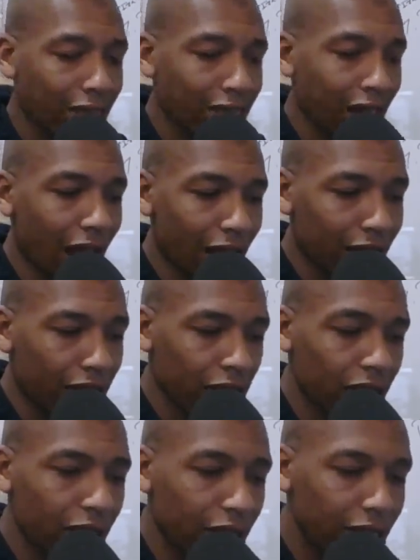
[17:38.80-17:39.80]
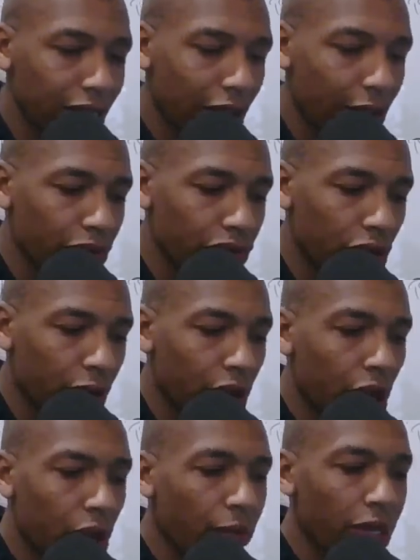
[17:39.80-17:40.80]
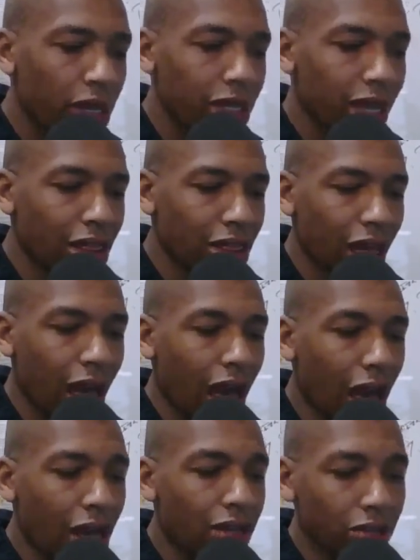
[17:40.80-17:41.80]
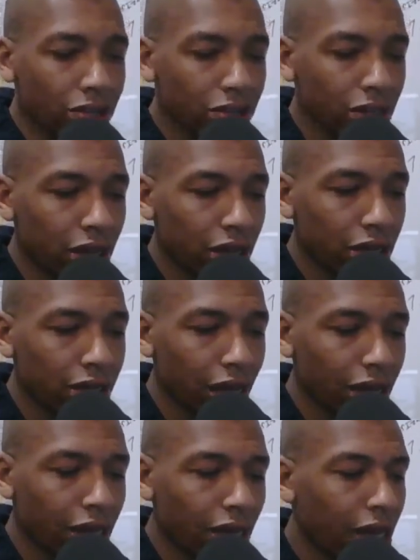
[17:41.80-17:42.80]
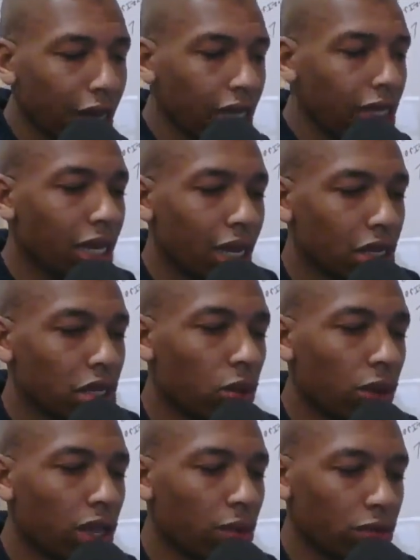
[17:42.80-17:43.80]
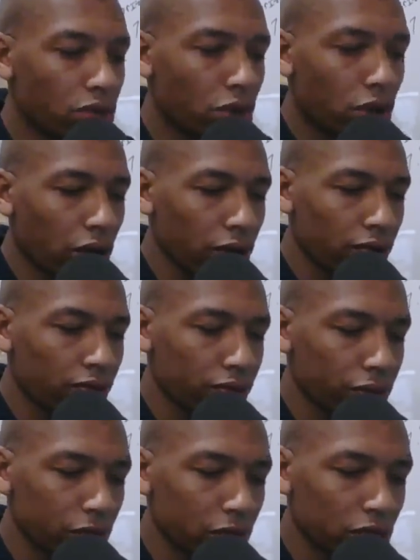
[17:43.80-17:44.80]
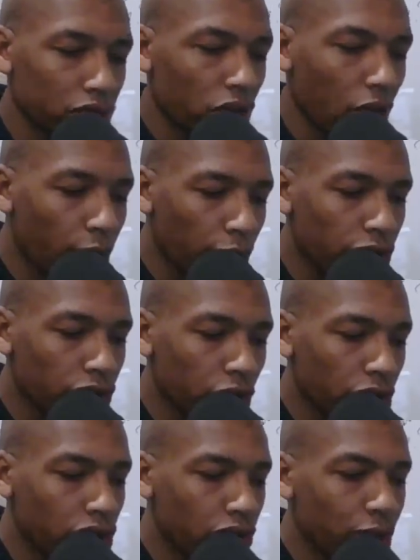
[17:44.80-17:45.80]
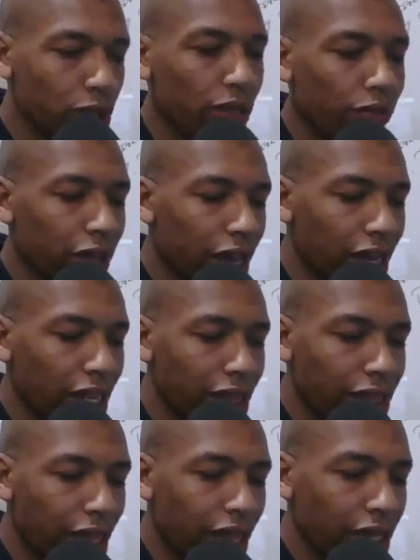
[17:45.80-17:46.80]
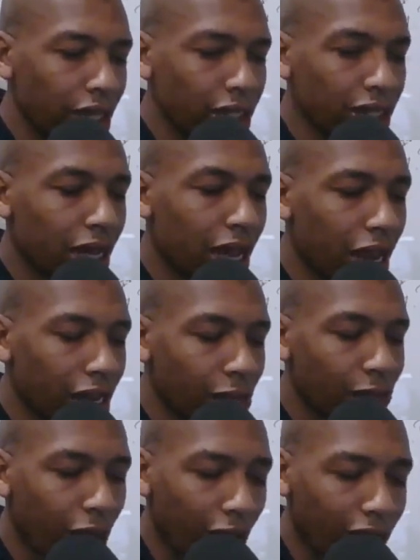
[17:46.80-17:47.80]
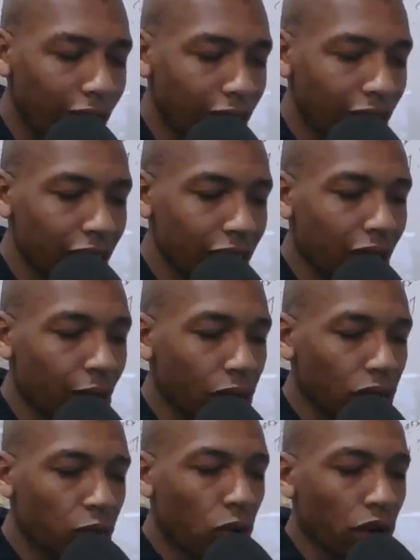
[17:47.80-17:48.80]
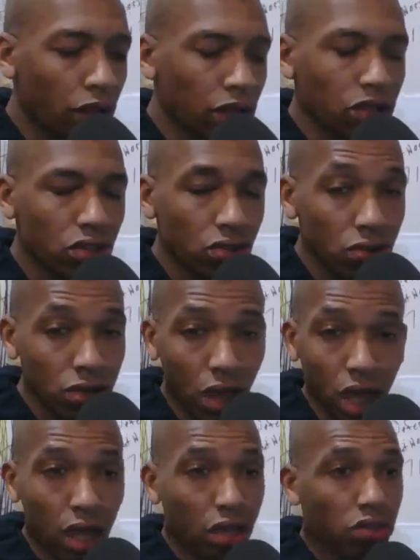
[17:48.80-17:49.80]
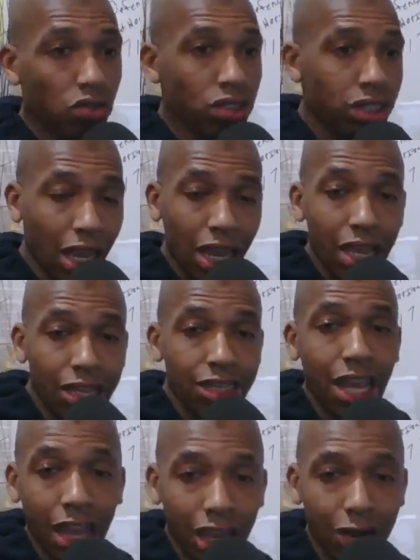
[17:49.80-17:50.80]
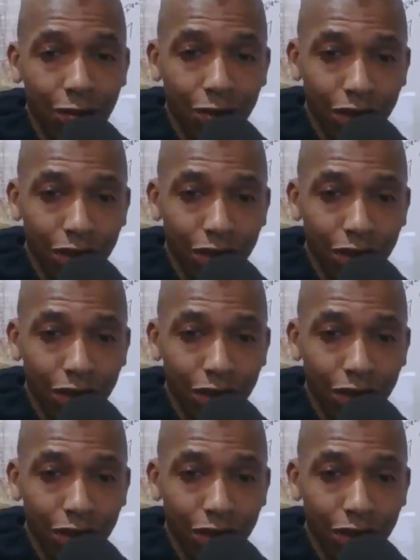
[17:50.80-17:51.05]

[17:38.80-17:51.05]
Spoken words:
that I can really get down with Trump because I understood that he didn't know what he was doing. Trump was going to give anything to anybody that was willing to say his name.